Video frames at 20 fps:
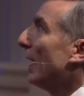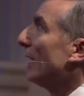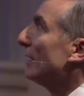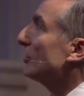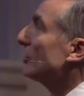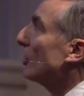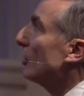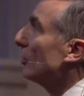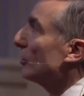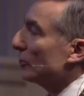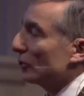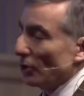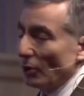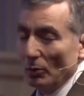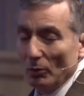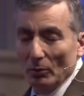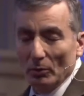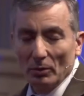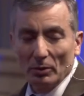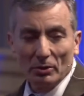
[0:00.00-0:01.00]
And so
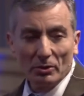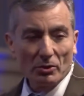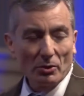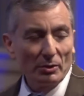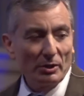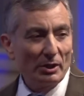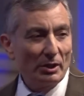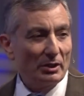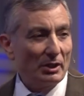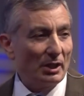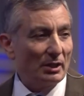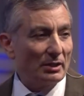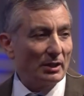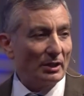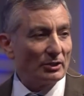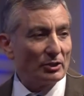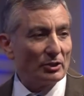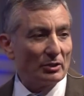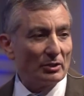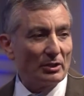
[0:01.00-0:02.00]

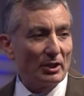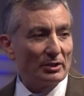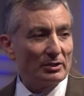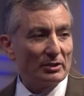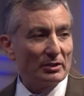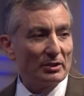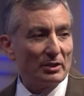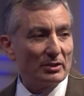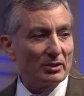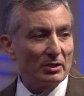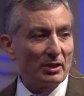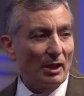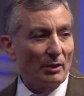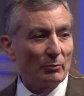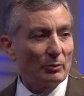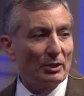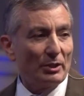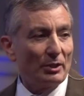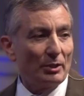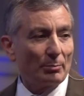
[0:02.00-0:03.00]
it's
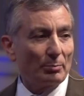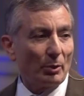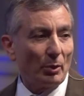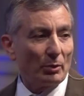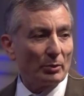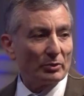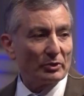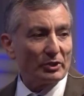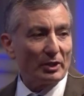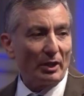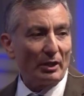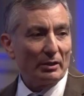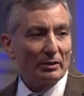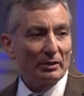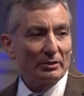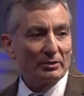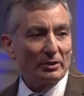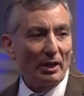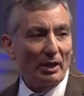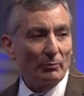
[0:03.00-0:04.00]
not really a protocell.
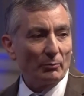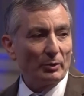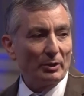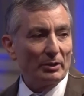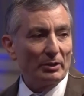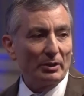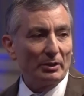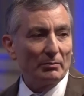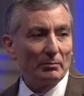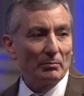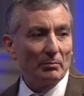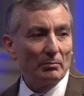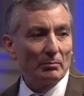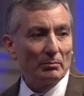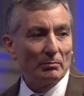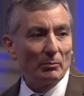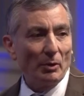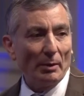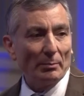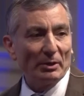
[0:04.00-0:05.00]
It's not really
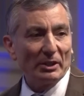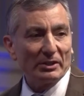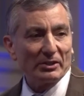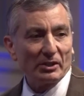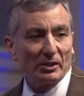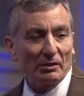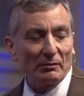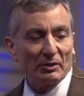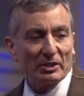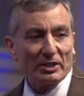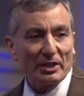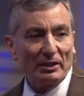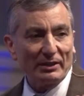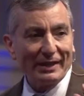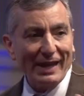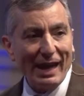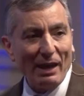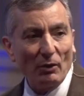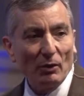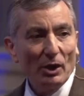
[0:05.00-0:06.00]
reminiscent of a cell.
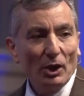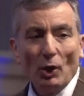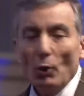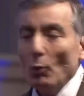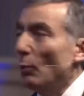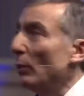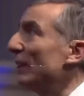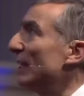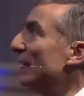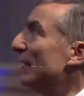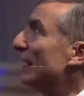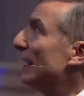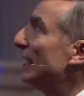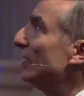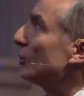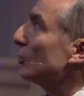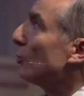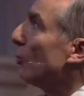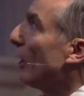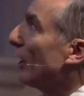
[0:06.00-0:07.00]
Now, within
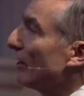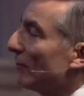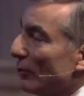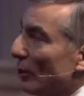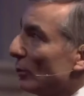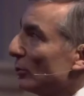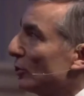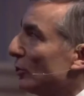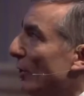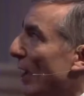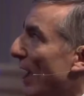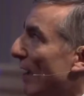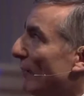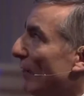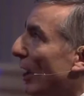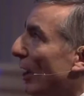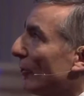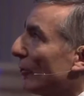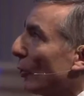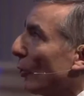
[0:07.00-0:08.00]
each one of those, you
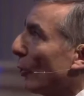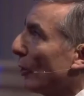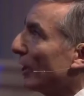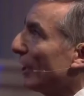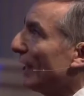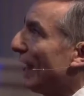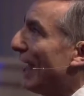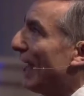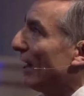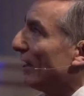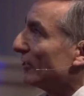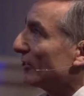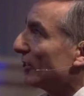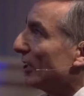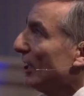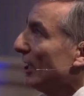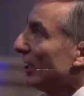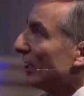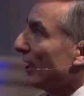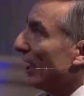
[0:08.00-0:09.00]
have other organelles
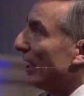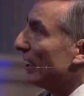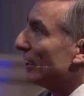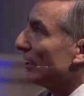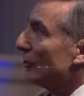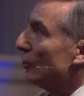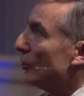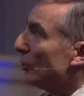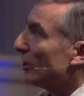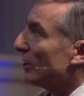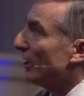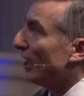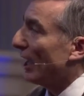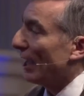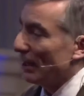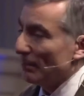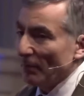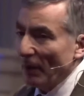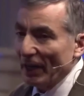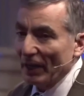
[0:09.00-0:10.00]
like
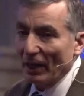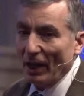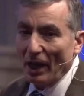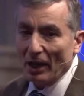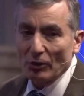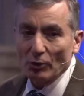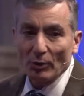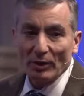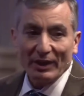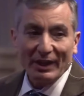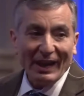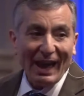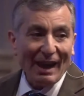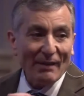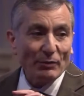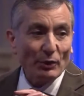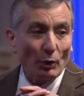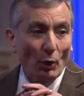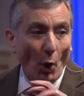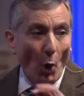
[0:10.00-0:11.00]
nuclei and mitochondria that
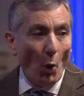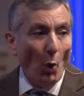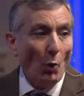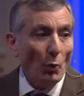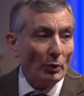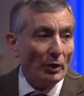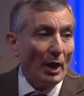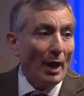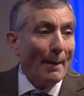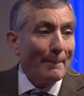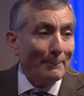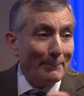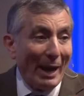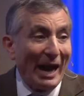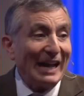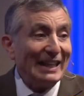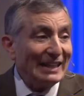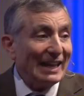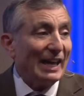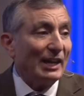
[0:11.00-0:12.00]
have their own
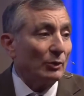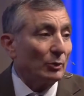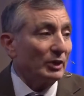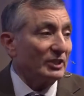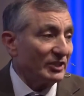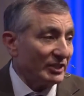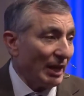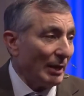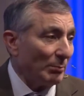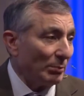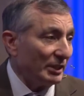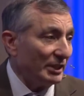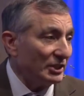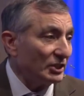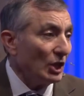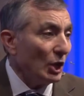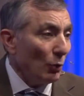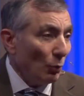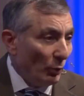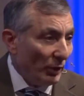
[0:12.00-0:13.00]
bilayer
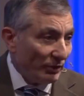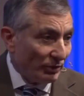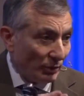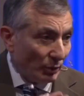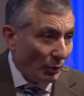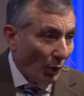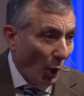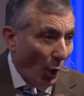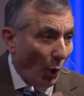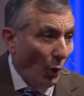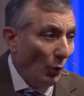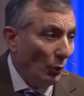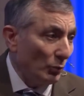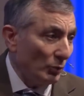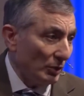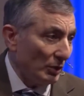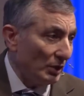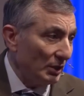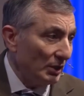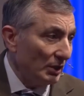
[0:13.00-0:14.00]
assemblies with their
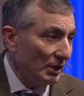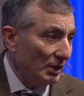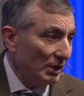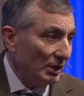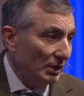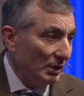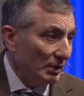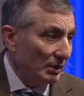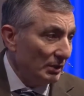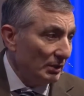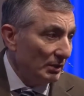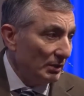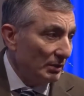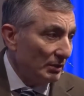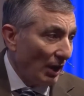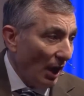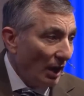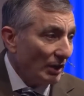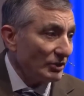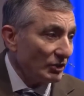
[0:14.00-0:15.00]
own
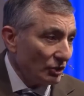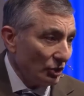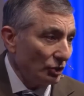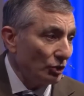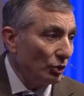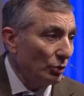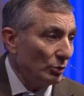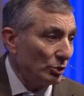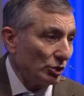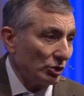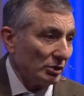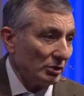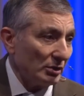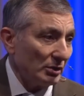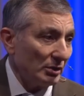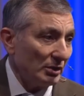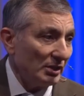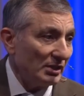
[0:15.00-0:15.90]
constitution.